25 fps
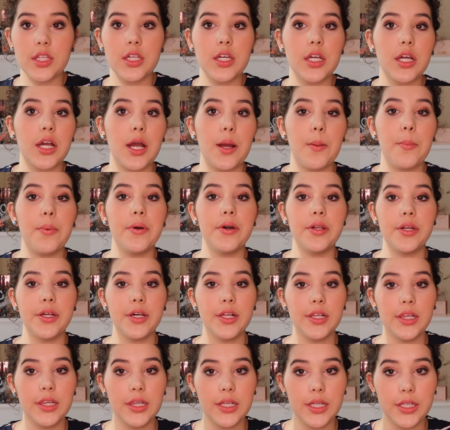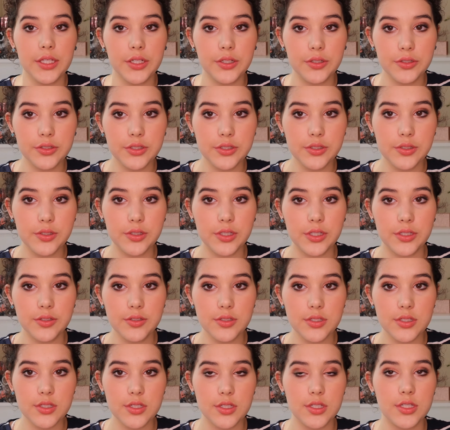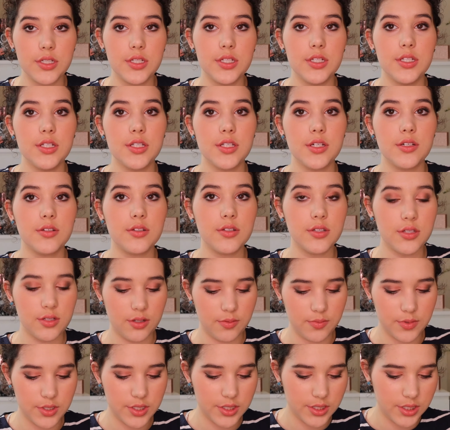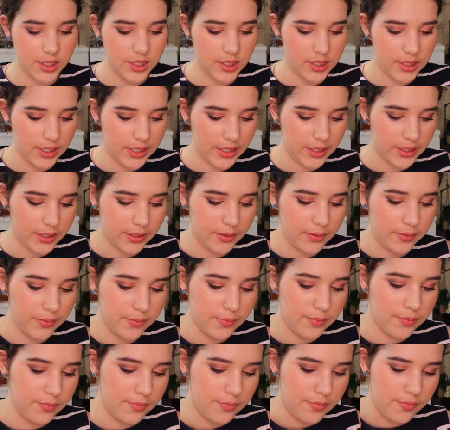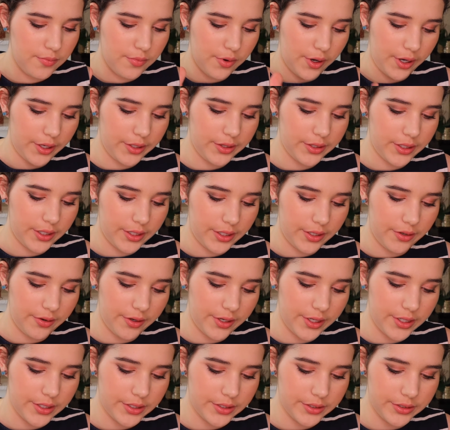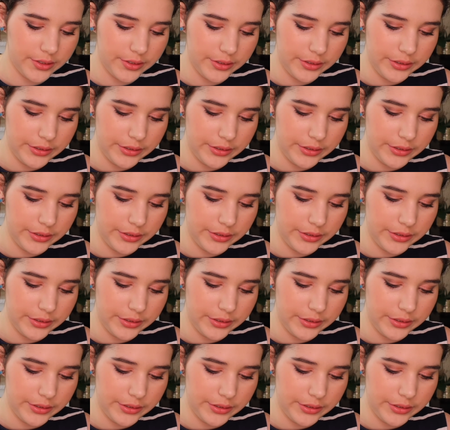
think I put it a little too close to the T-zone, so I'm just gonna like brighten that area.